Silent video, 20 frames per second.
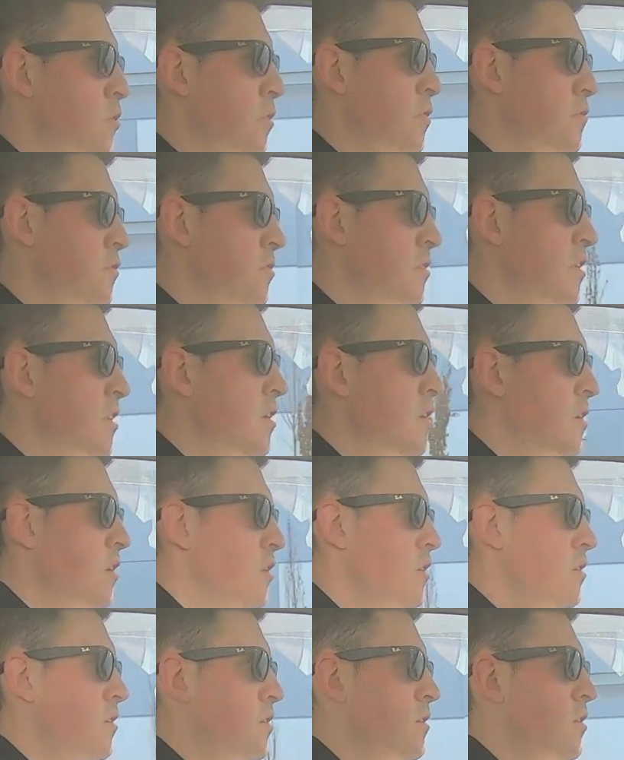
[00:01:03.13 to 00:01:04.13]
We're in third
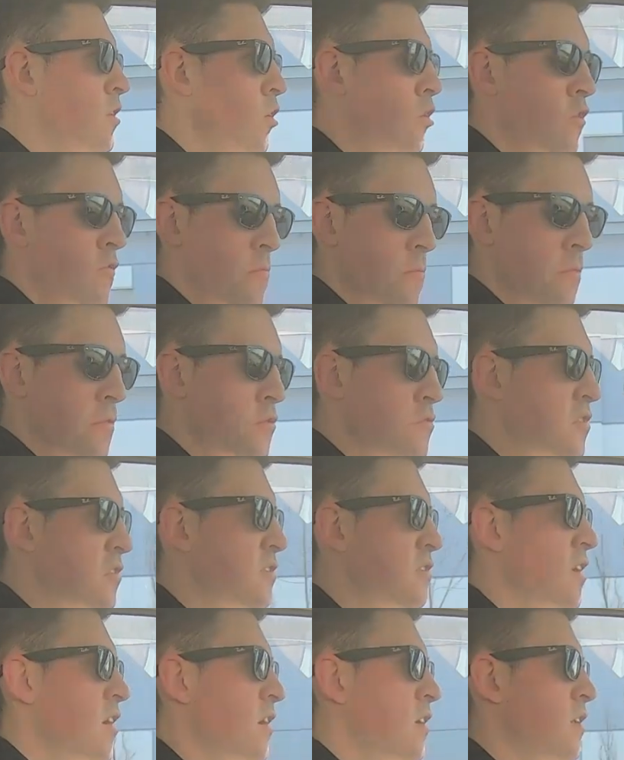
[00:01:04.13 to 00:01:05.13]
gear. I'll go from third to
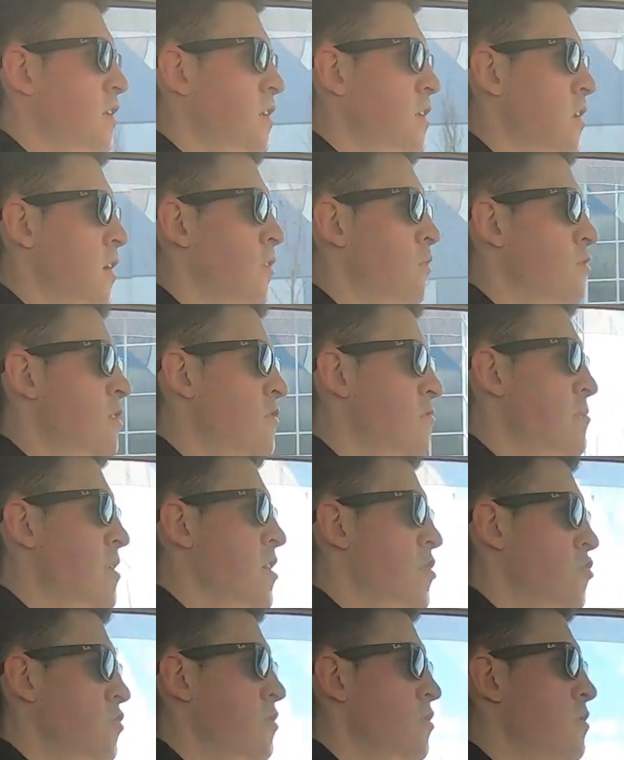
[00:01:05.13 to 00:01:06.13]
second and I'll rev
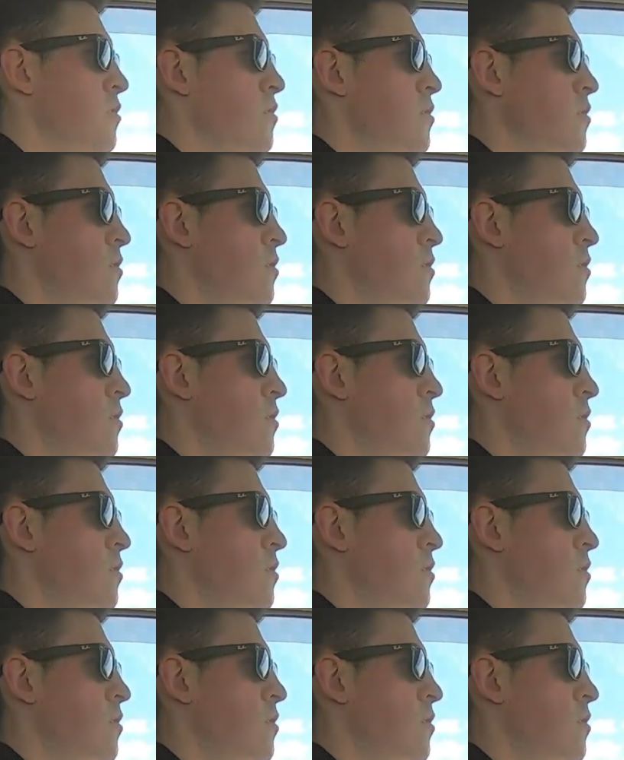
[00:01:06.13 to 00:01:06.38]
match it.